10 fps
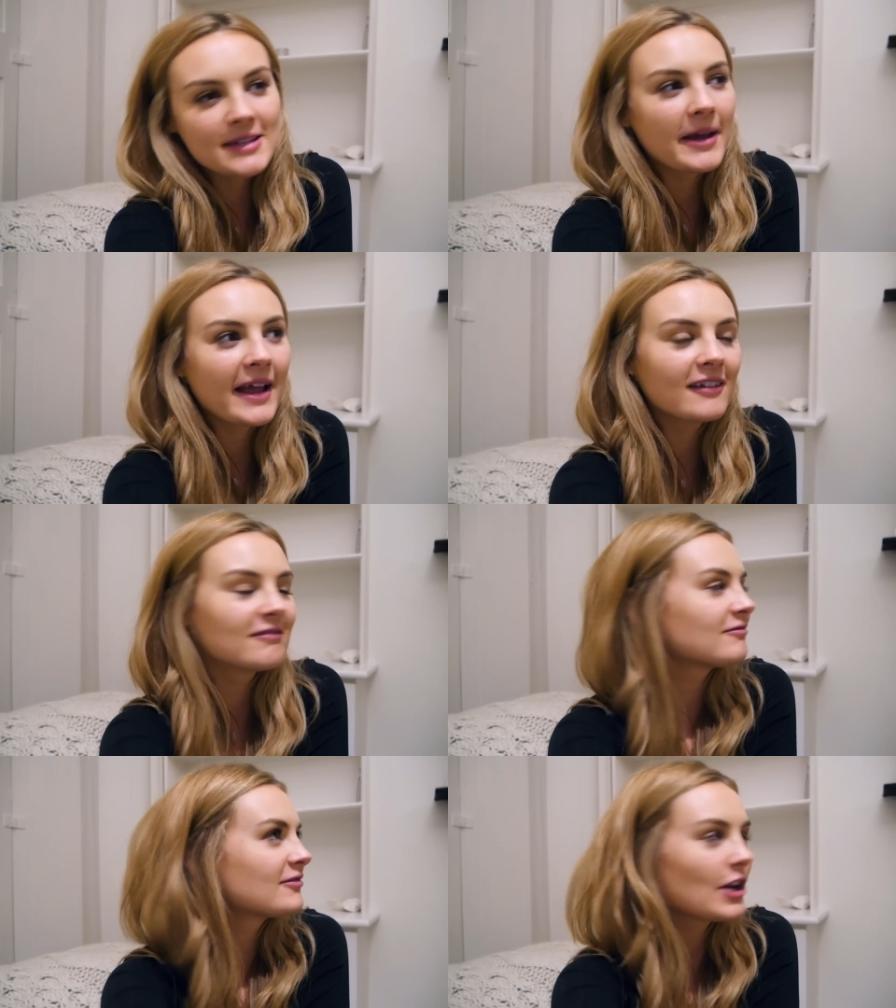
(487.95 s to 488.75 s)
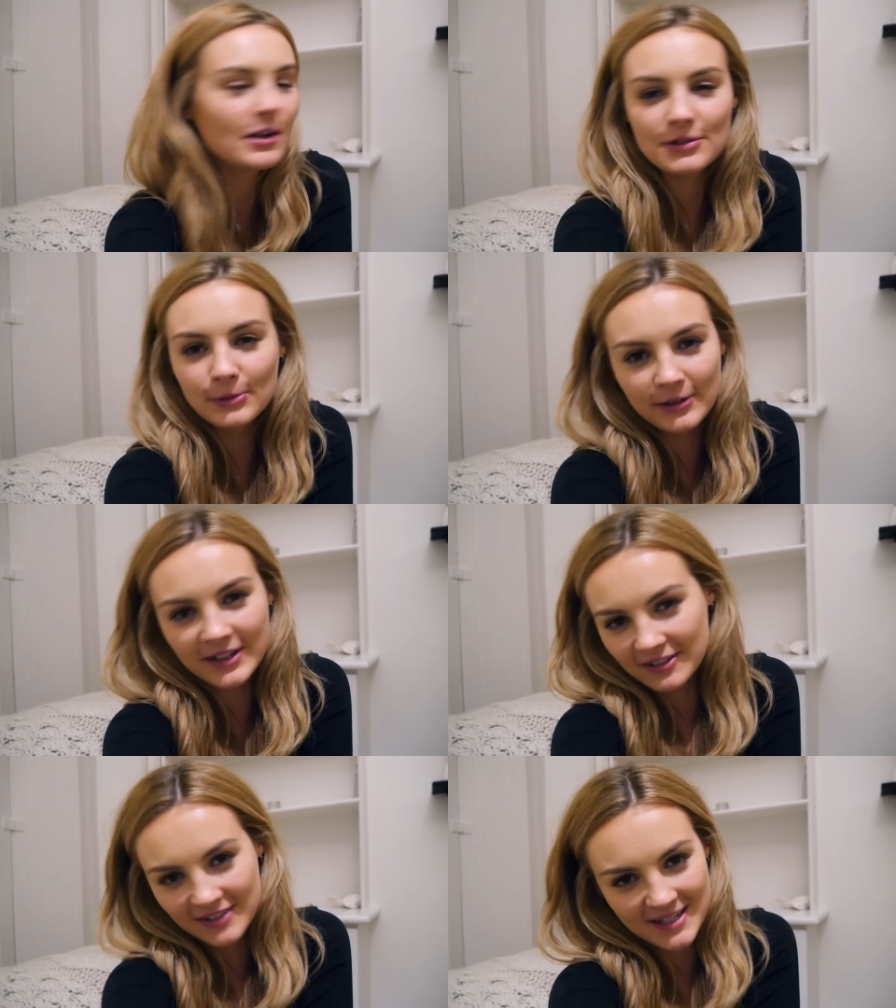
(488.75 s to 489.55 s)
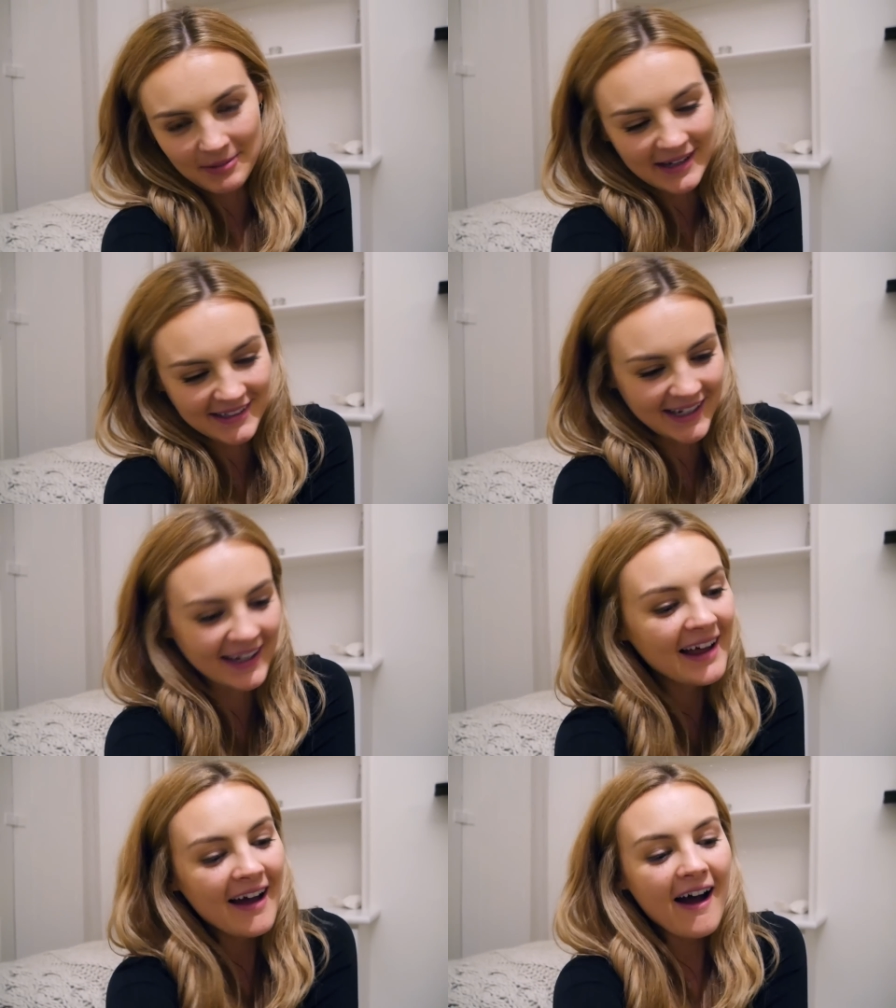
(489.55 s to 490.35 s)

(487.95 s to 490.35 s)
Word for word: They're my total guilty pleasure.